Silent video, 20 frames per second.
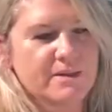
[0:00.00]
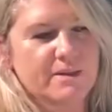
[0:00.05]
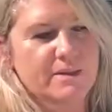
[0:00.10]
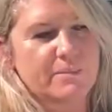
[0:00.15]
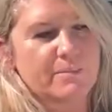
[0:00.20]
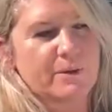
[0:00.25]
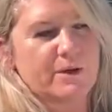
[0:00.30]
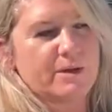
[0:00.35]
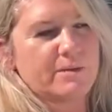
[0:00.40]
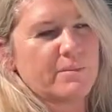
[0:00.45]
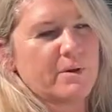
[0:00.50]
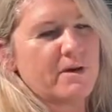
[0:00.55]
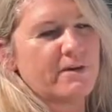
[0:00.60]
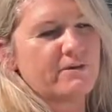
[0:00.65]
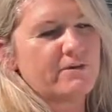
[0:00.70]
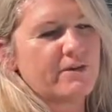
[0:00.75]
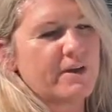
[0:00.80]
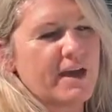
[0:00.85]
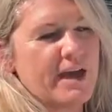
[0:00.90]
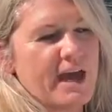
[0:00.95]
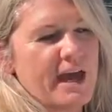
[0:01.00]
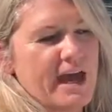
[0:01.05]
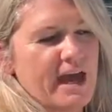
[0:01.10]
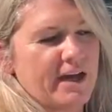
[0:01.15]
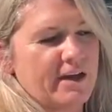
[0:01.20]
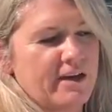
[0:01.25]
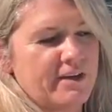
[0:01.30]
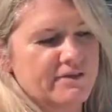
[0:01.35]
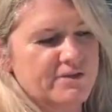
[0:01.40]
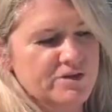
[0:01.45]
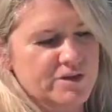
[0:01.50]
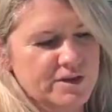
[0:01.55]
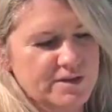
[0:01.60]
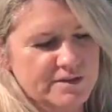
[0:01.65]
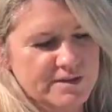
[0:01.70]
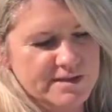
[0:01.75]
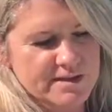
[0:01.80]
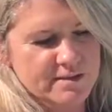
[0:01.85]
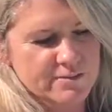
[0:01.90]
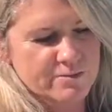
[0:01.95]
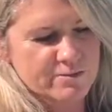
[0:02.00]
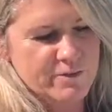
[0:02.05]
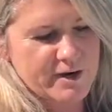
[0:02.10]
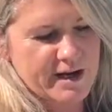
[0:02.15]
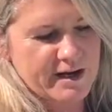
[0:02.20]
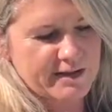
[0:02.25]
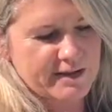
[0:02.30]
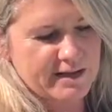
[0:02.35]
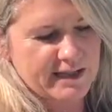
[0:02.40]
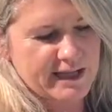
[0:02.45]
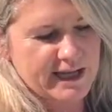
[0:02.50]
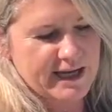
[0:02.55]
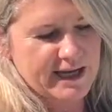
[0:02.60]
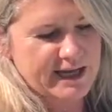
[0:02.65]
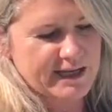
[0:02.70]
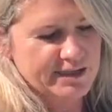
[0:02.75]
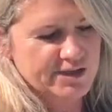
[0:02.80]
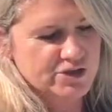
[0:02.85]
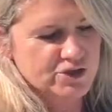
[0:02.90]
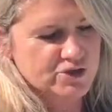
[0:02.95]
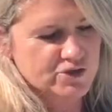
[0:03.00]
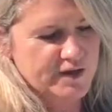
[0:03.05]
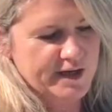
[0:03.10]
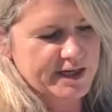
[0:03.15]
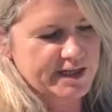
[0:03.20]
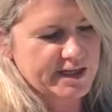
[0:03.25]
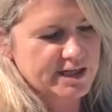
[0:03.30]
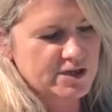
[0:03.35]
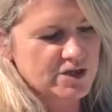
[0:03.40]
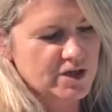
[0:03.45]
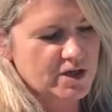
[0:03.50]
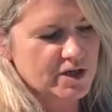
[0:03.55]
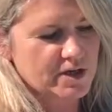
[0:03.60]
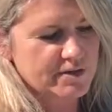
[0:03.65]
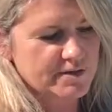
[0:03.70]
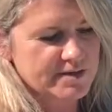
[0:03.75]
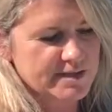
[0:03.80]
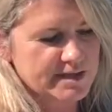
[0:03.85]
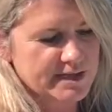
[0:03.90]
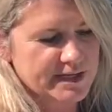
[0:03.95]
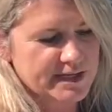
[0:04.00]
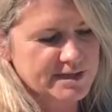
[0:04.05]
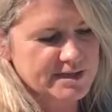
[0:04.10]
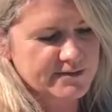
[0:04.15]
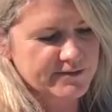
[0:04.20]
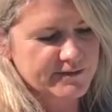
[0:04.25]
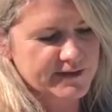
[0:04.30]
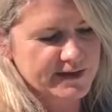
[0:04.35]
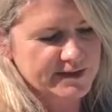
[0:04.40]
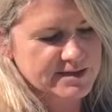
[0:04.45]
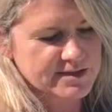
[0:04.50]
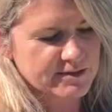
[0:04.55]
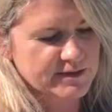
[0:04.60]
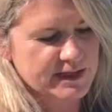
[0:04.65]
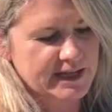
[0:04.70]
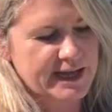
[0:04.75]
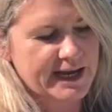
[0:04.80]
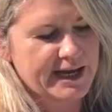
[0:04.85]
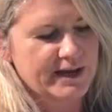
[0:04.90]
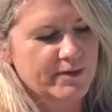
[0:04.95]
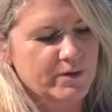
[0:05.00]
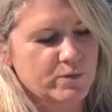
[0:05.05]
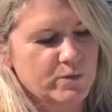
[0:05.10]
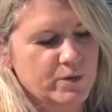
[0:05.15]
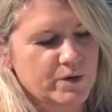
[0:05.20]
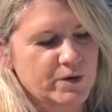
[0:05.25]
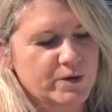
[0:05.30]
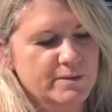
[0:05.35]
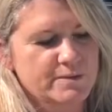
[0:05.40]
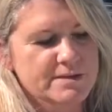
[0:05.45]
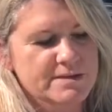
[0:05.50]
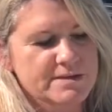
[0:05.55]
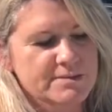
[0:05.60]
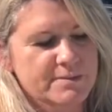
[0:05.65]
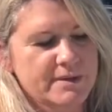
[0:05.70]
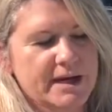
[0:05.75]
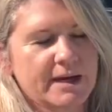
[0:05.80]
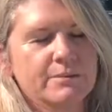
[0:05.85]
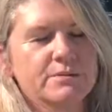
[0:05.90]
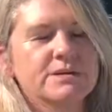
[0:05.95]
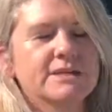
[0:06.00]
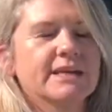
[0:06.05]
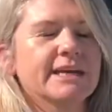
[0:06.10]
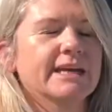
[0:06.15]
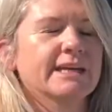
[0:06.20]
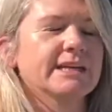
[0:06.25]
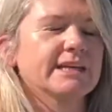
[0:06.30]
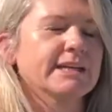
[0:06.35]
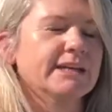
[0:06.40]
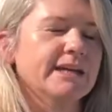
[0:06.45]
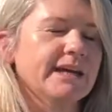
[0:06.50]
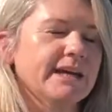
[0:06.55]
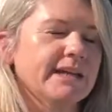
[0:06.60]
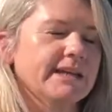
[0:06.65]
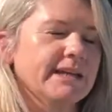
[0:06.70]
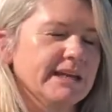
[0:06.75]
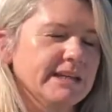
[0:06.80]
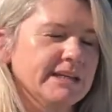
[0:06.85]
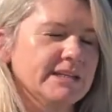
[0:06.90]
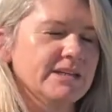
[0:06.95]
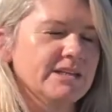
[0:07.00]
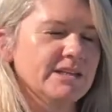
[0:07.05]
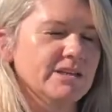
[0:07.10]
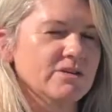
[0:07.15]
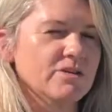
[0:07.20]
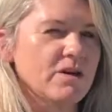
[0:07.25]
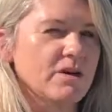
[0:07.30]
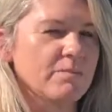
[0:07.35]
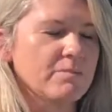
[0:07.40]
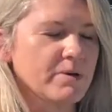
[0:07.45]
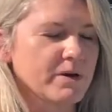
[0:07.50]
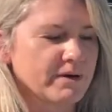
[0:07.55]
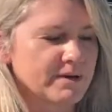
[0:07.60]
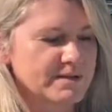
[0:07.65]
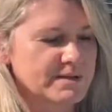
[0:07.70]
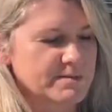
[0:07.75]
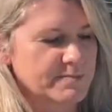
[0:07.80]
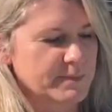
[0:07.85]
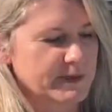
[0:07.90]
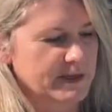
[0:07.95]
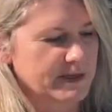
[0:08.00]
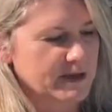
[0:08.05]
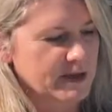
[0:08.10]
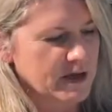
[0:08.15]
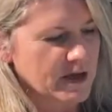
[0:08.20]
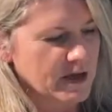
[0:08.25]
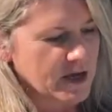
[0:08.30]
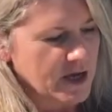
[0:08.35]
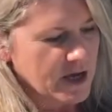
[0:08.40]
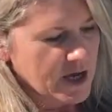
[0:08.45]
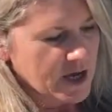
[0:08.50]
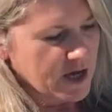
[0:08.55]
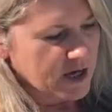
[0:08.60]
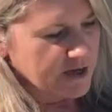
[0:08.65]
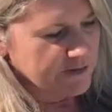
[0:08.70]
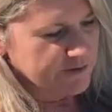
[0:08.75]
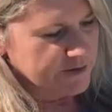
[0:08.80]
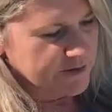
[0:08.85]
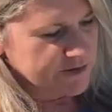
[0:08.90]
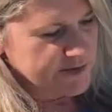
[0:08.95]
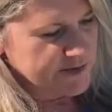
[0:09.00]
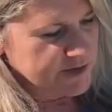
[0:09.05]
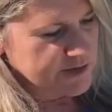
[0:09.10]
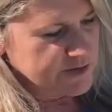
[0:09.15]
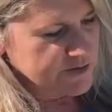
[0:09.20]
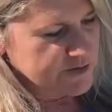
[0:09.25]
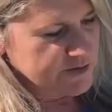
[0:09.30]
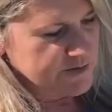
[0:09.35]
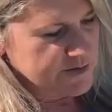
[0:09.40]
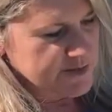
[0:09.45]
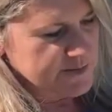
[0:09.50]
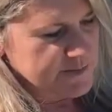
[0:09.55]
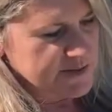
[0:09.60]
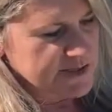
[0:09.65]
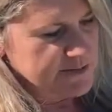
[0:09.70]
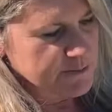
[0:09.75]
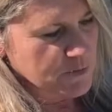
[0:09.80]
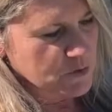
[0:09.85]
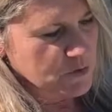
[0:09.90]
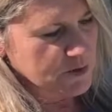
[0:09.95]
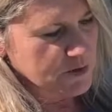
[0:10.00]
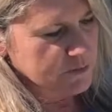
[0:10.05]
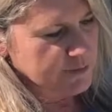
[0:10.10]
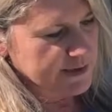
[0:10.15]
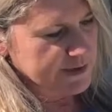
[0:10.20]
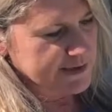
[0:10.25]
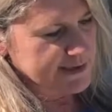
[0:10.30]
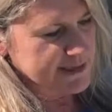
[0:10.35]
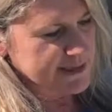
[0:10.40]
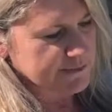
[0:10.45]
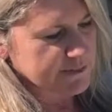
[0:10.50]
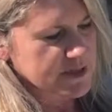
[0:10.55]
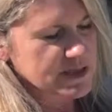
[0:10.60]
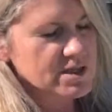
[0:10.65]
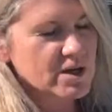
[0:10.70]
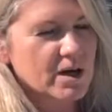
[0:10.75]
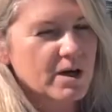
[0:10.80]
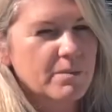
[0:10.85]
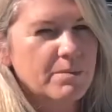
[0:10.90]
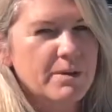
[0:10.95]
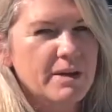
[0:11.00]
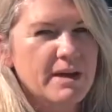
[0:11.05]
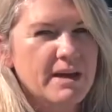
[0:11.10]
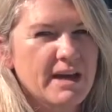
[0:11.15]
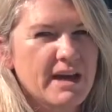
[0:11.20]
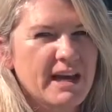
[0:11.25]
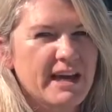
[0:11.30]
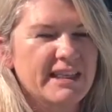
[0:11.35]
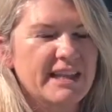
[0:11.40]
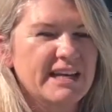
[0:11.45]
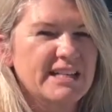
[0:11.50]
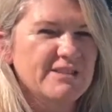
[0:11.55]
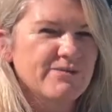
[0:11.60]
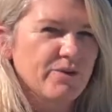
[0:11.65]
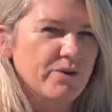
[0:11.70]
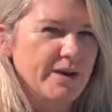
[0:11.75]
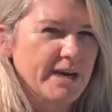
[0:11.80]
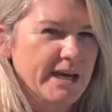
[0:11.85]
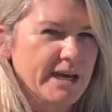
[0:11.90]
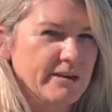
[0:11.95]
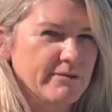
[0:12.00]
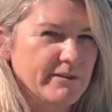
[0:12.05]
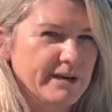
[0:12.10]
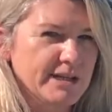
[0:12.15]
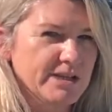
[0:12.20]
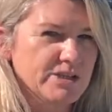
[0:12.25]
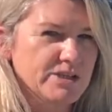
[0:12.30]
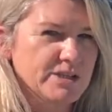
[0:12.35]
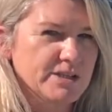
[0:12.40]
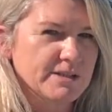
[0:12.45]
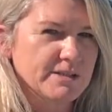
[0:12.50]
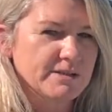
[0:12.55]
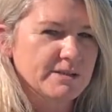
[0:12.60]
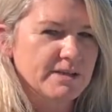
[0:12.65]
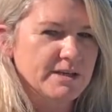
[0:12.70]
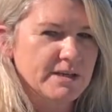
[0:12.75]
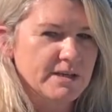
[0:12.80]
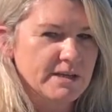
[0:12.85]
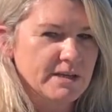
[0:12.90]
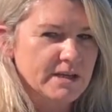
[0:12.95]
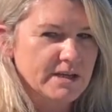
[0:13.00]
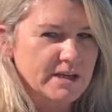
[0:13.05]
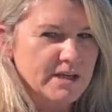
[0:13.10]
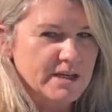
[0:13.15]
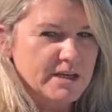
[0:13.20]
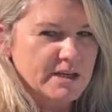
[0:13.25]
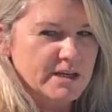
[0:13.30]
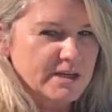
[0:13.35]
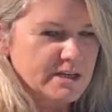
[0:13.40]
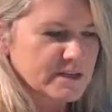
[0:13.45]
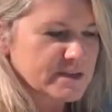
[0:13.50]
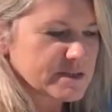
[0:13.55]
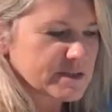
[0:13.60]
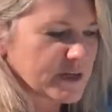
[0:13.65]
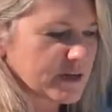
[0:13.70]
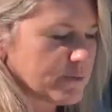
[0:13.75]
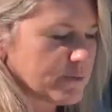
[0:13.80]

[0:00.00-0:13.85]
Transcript: the bottom of, and I've drilled some rather large drainage holes, and that's to allow the worms to be able to get in and get into your compost bin. I've also drilled some smaller ones up the top, and that's for aeration. So